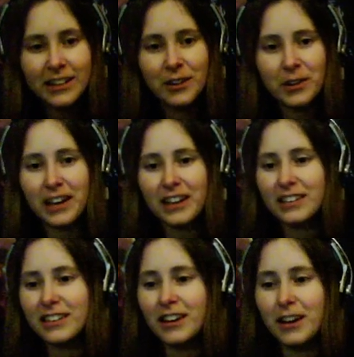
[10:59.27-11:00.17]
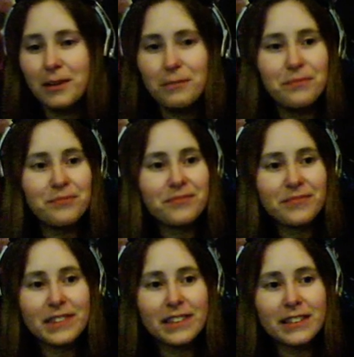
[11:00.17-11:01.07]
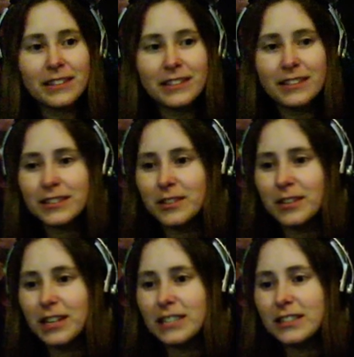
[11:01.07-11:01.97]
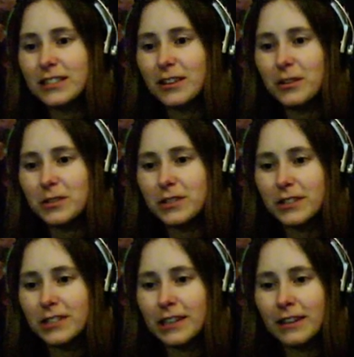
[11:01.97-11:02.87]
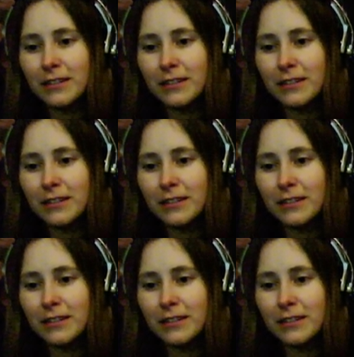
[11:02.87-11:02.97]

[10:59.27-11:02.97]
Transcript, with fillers: Okay, um, so let's go searching